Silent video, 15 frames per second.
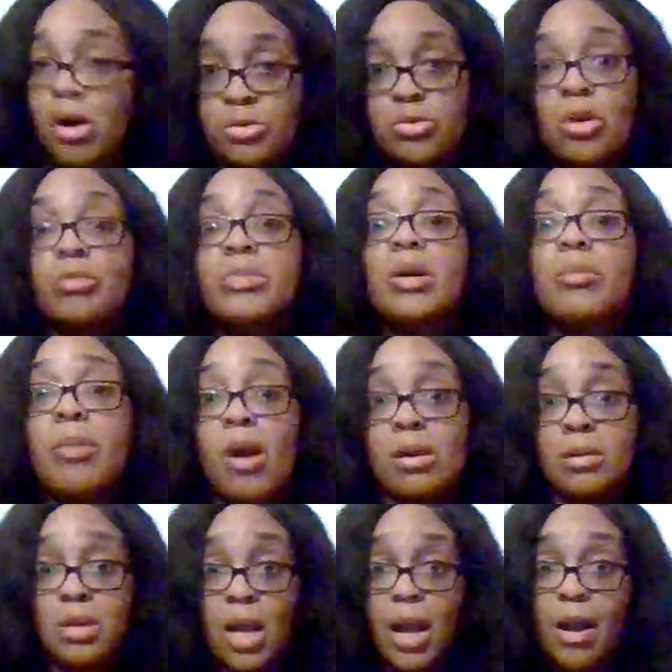Are you going to be a
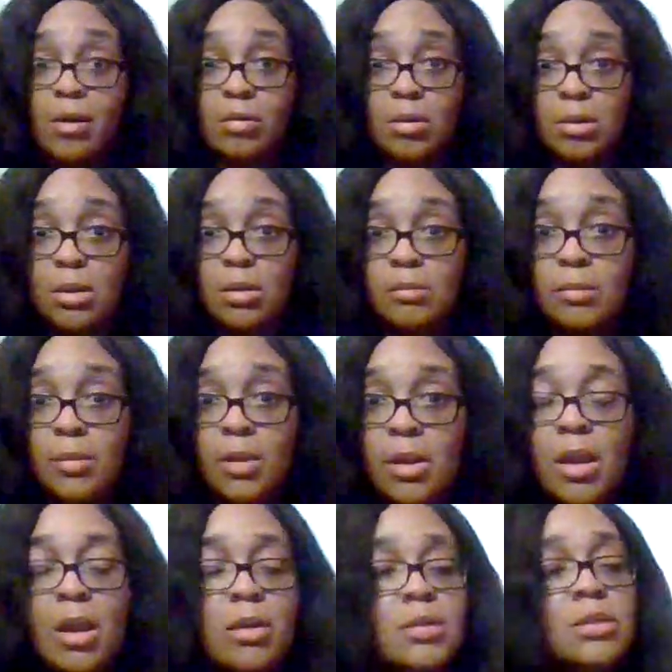part of that outcome?
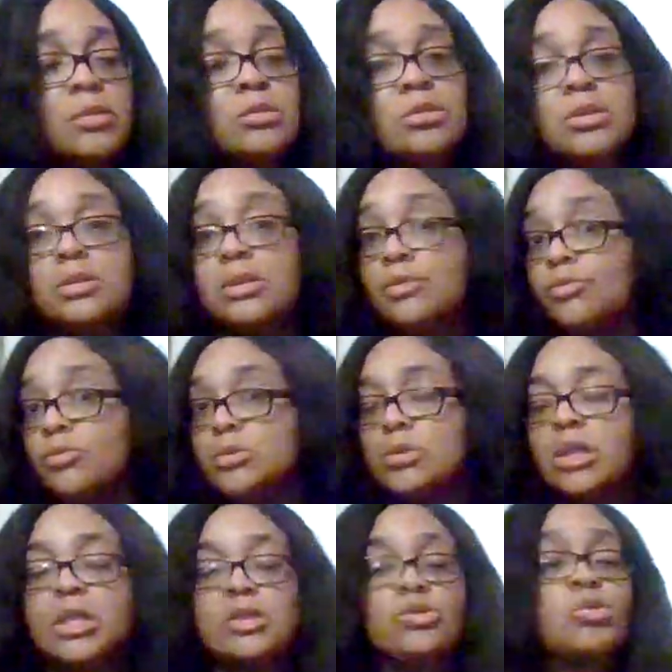And these are the different
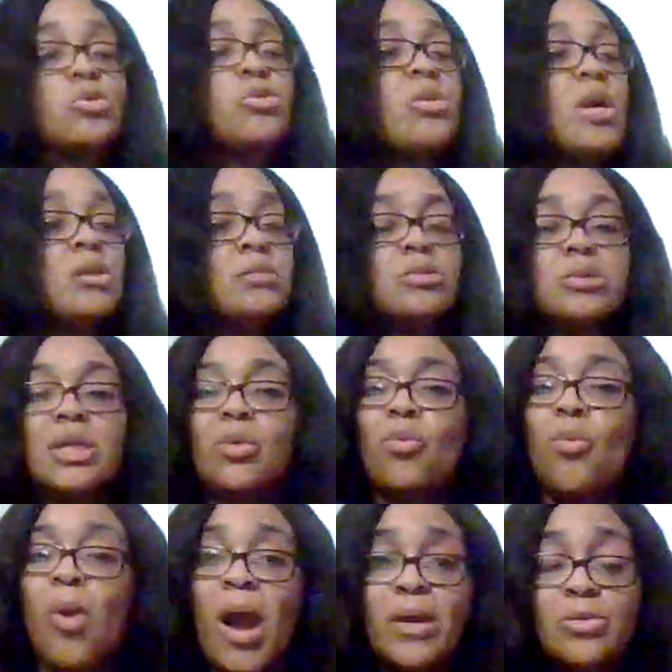things where you
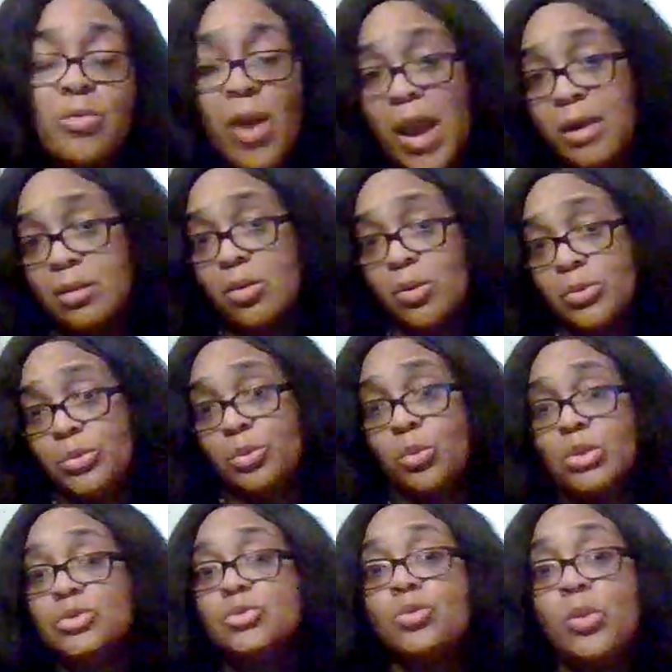understand why you had to go through
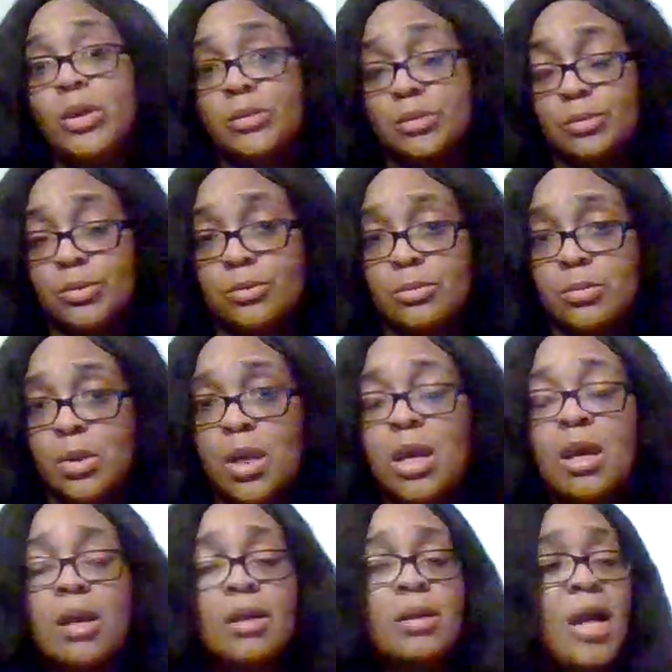what you went through.
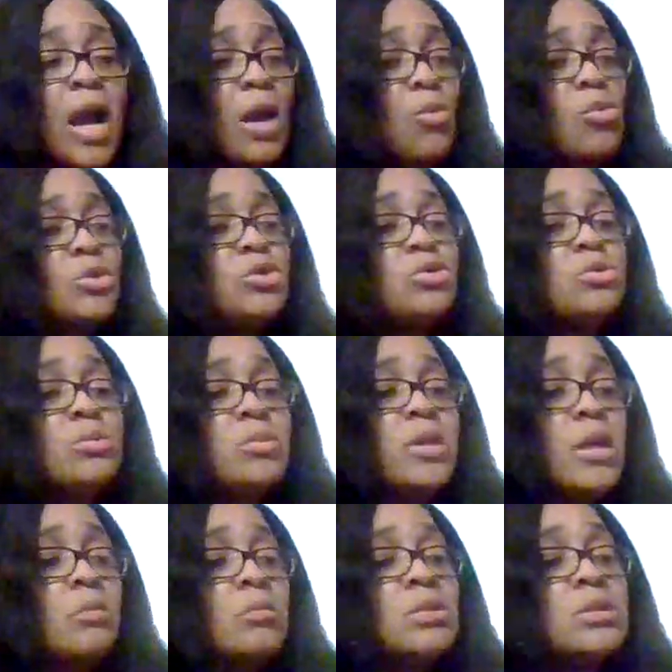God wants you to be
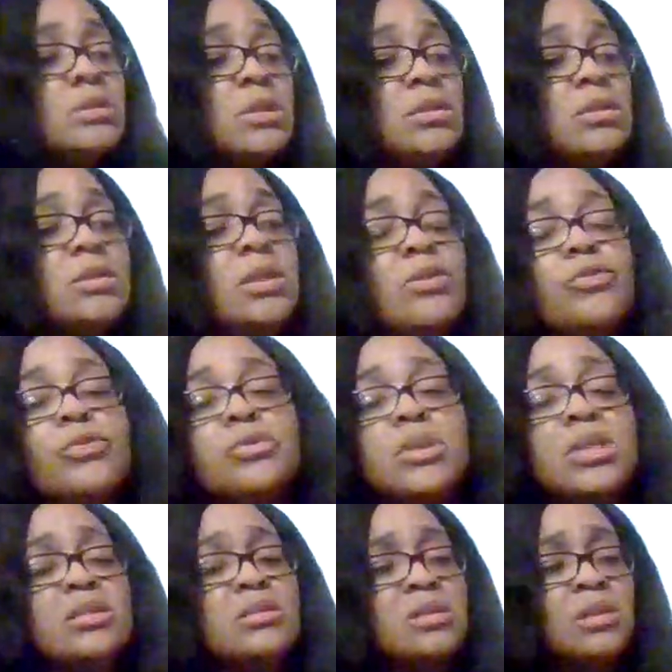able to see the different
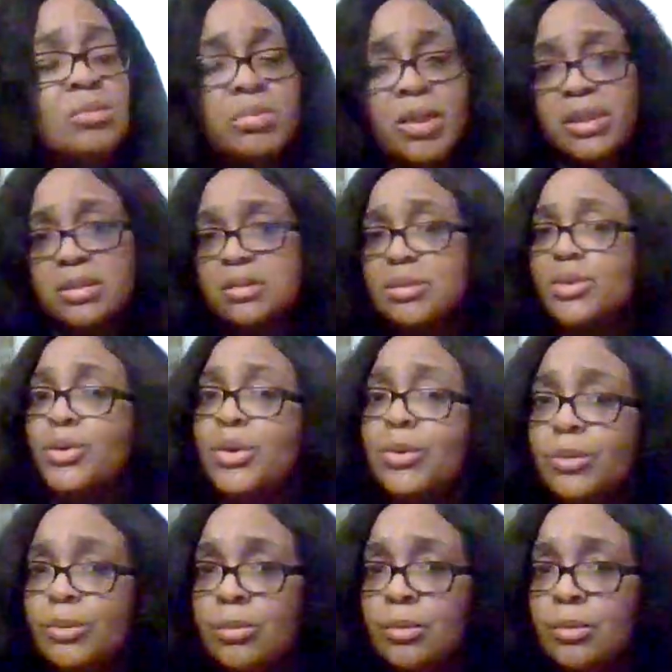things He placed in you.